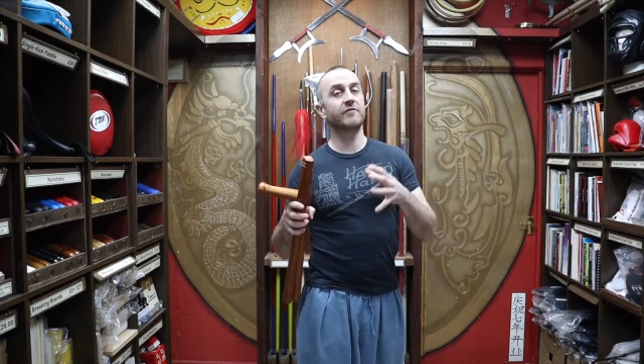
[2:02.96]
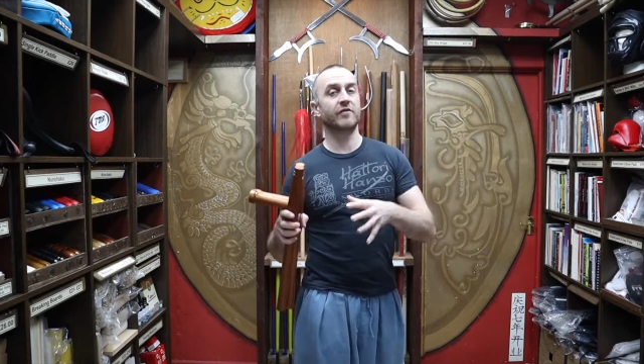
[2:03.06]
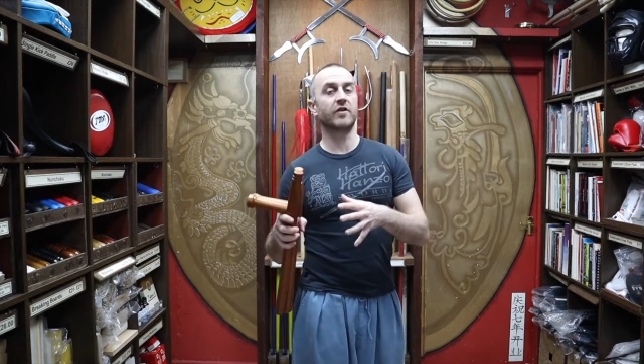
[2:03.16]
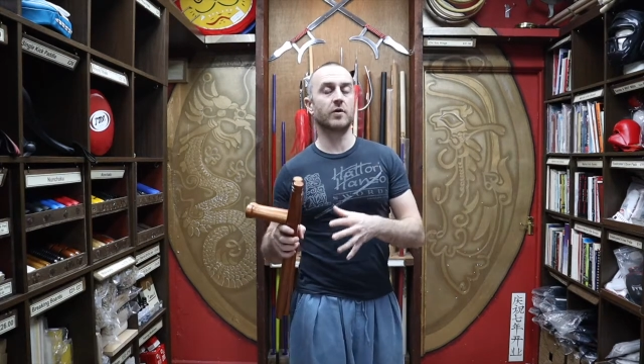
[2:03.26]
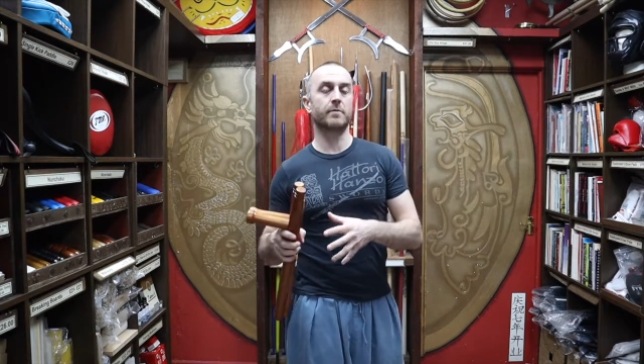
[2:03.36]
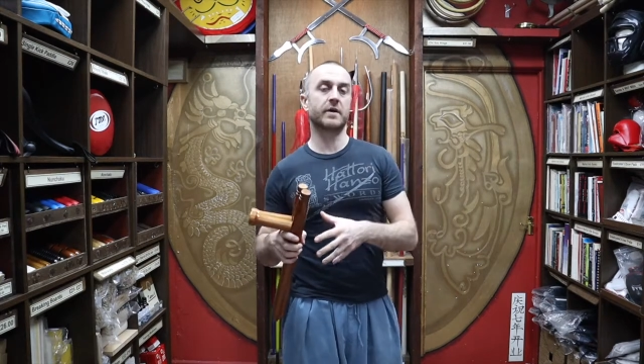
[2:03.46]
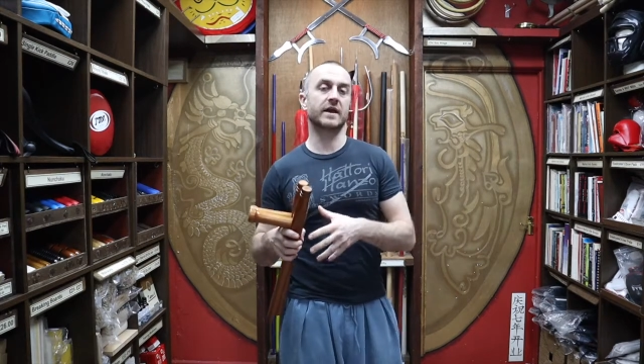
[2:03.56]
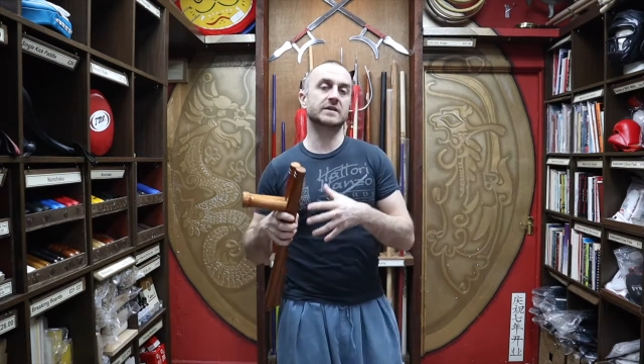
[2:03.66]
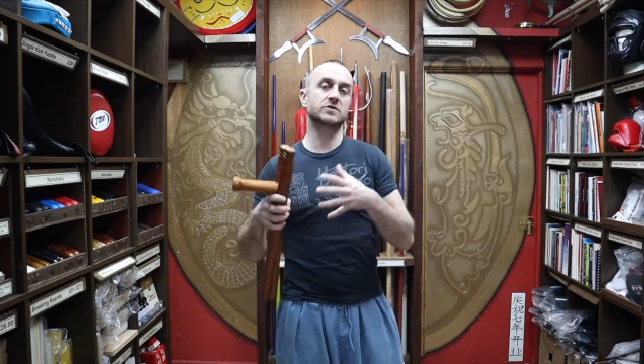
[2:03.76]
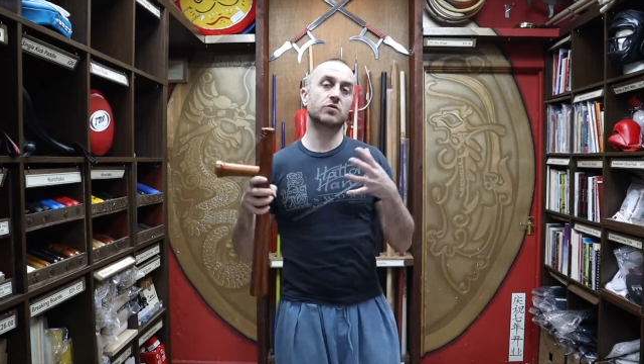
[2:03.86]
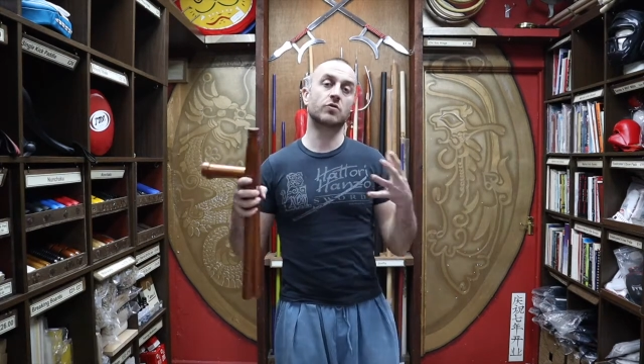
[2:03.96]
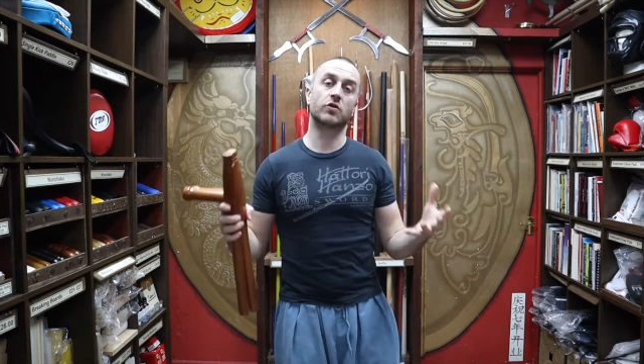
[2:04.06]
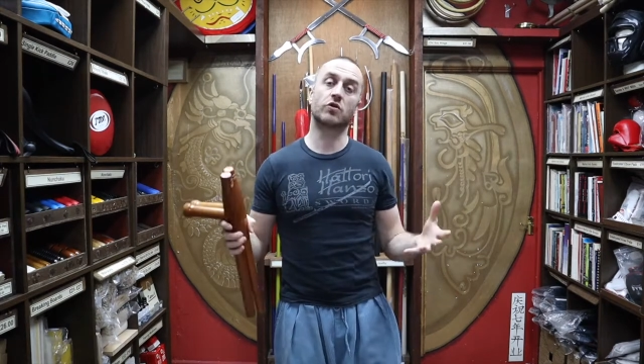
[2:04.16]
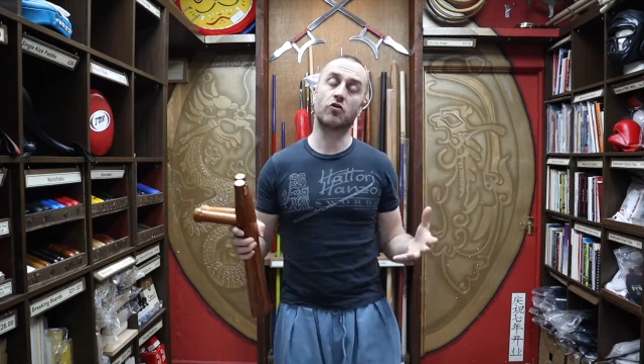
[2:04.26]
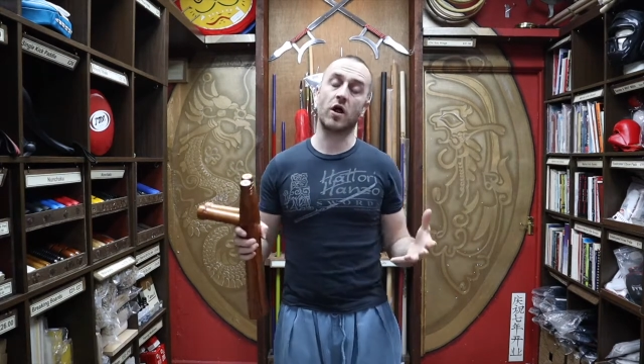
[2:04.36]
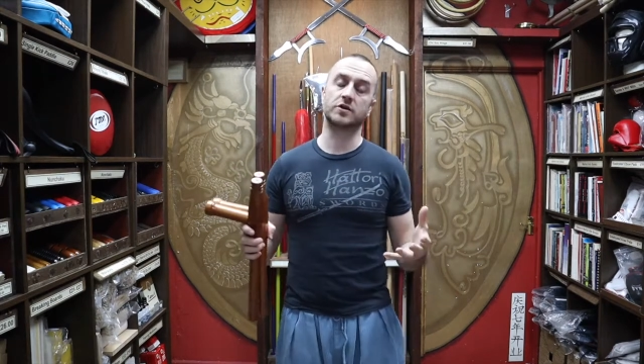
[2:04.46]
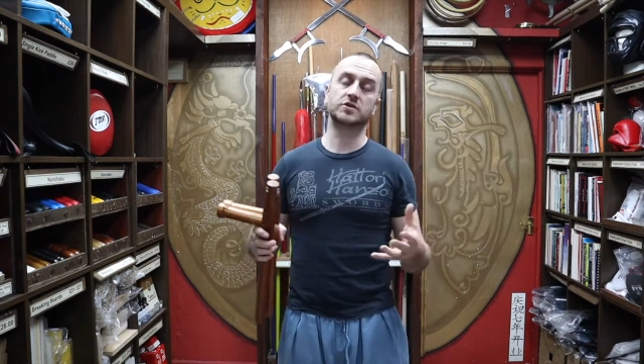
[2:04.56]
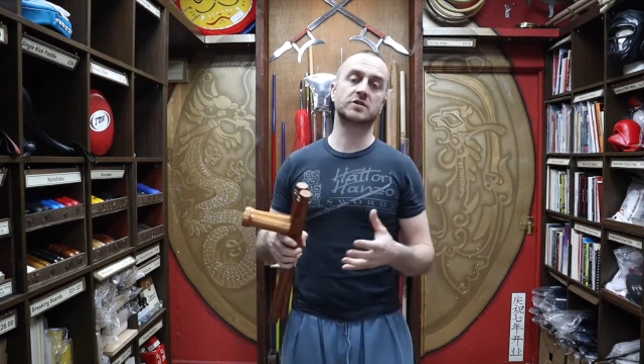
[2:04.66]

for them is called a crutch,